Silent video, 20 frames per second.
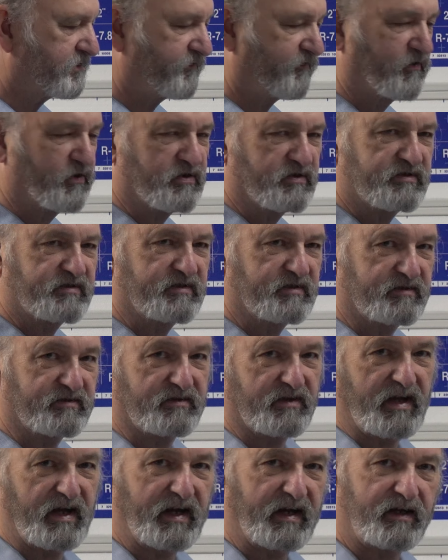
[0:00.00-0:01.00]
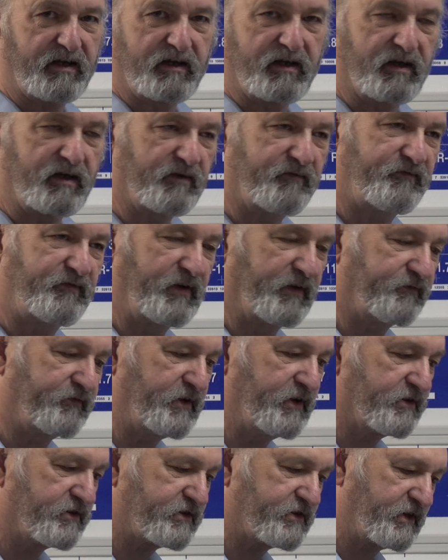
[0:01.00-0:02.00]
versus like
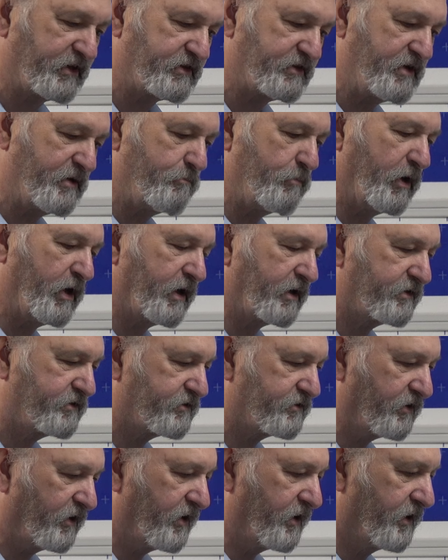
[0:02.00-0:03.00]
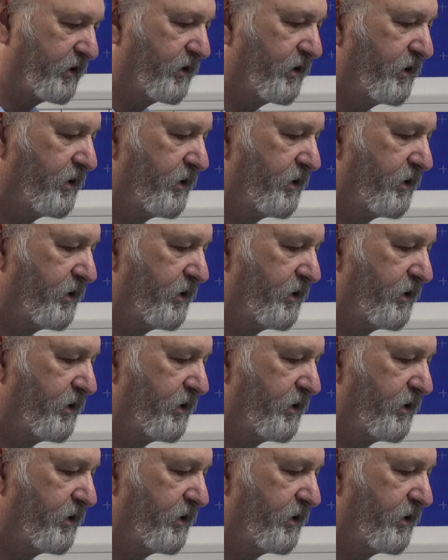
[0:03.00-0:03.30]
50 or 60 bucks on